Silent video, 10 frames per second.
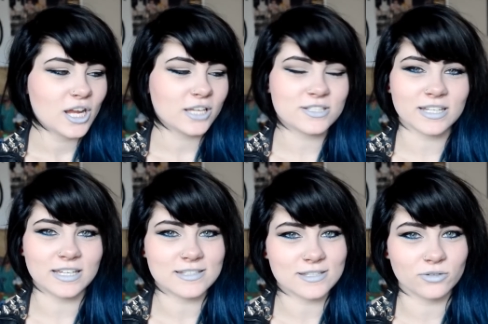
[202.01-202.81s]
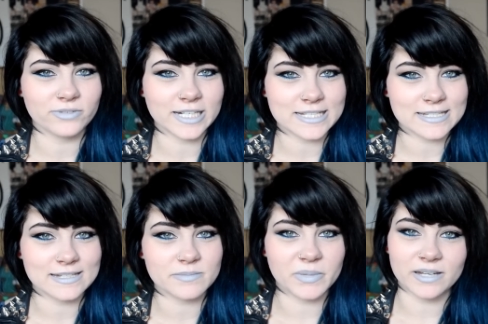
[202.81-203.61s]
I used to hate Snow Fairy
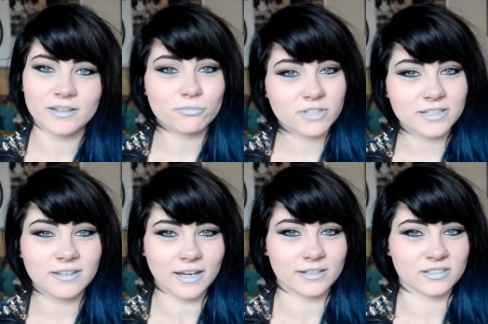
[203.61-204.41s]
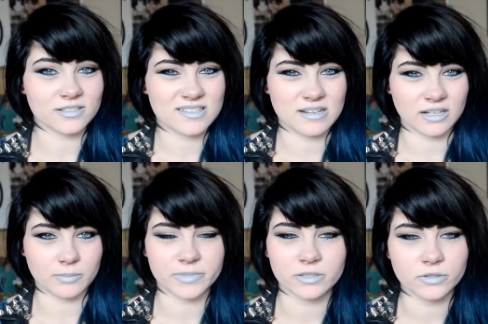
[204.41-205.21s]
scent, but it really kind of snuck
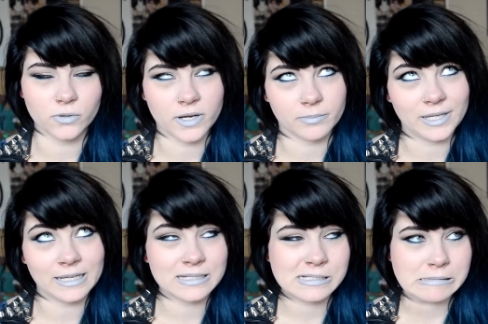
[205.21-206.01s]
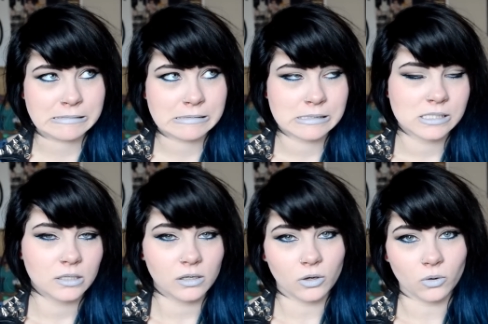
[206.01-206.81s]
up and grew on me.
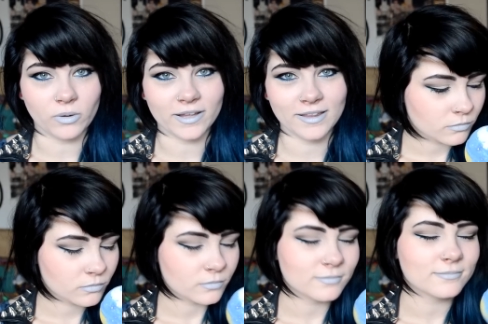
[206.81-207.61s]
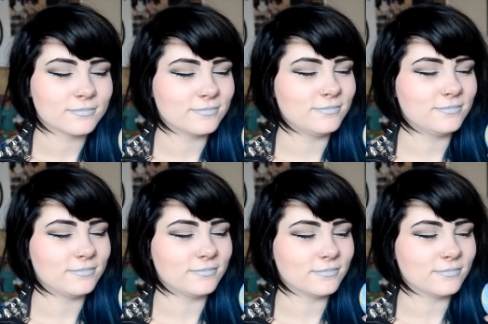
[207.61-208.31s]
Oh well. Hmm.